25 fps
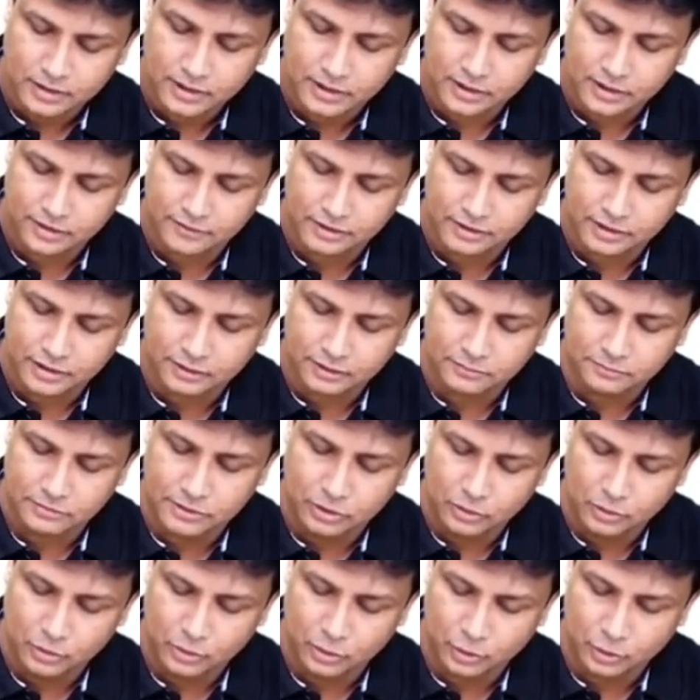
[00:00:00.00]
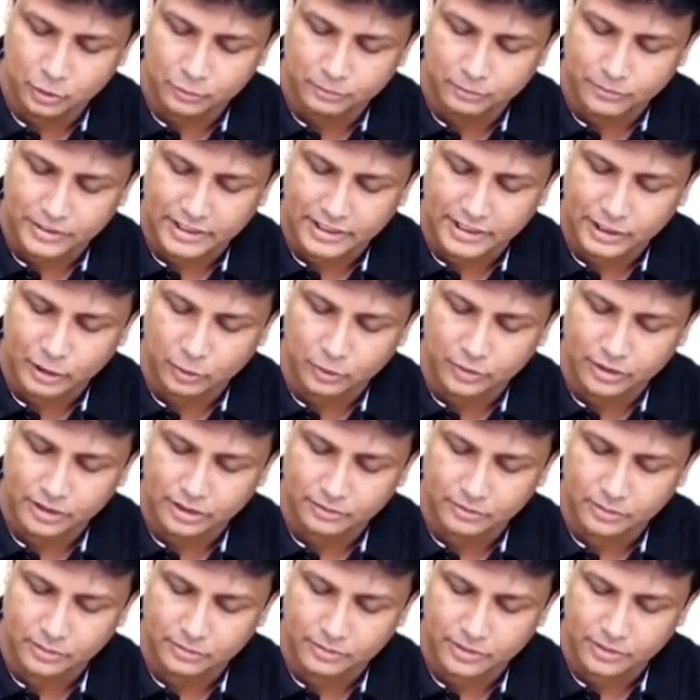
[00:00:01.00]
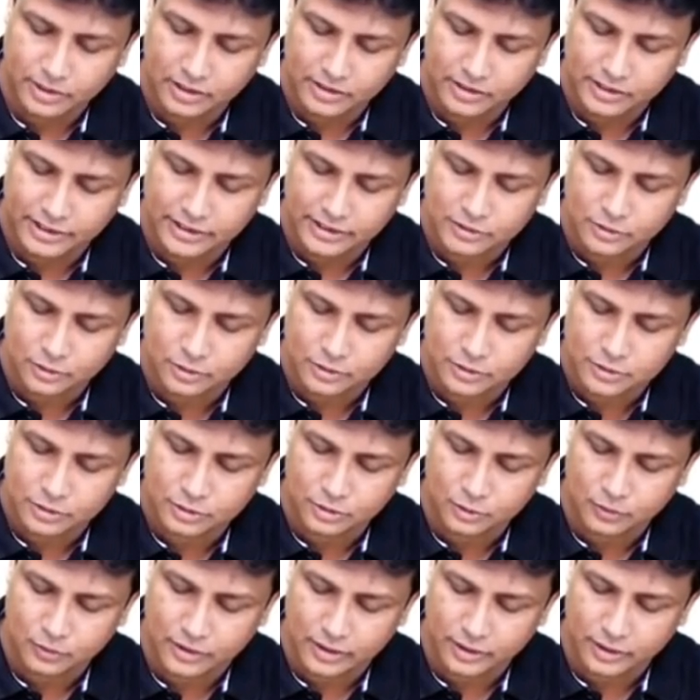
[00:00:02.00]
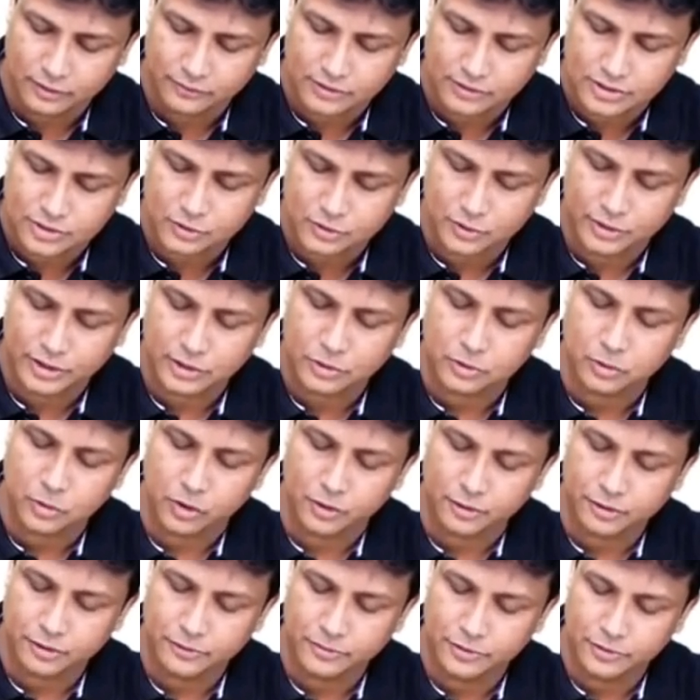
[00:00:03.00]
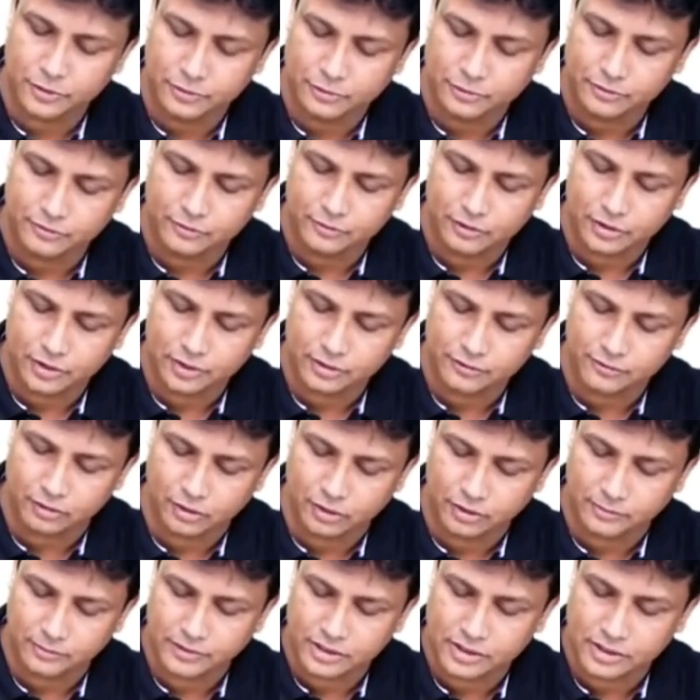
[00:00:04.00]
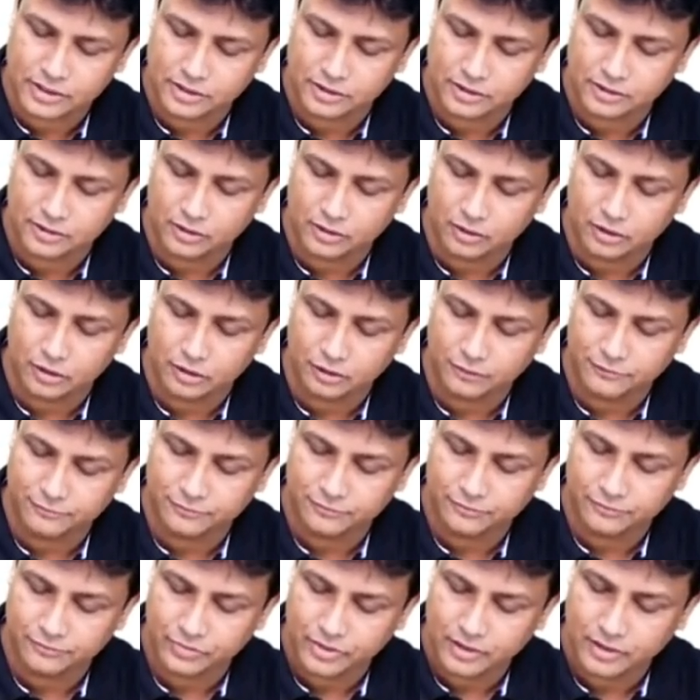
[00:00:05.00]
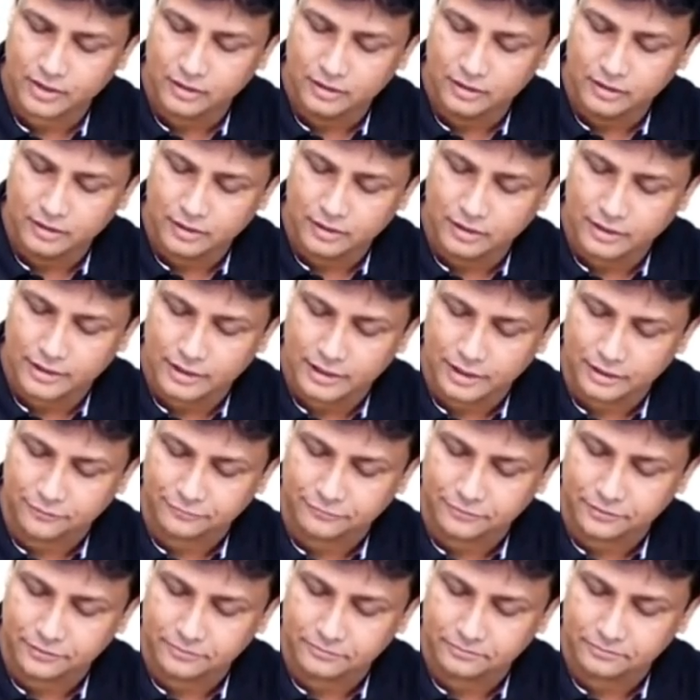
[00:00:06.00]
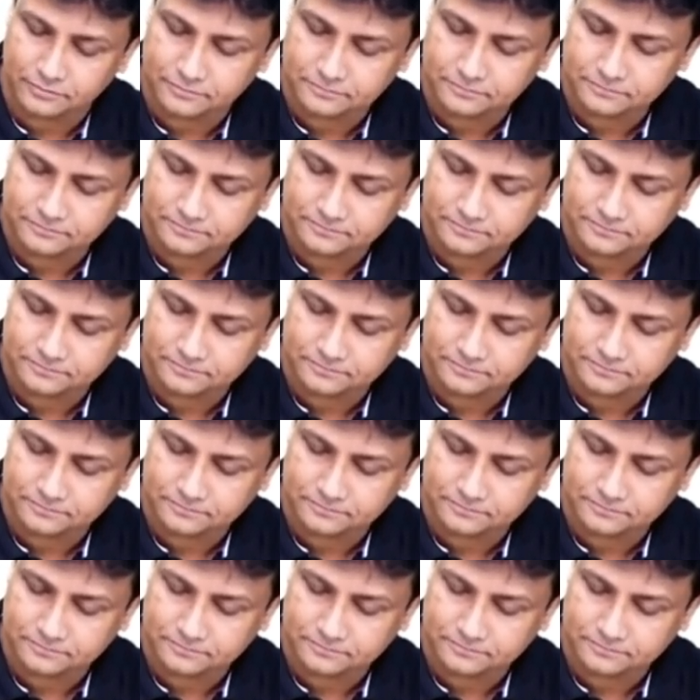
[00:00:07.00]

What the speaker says: Even the pleuroperitoneal membrane, that is also the one which is going to contribute for the formation of diaphragm.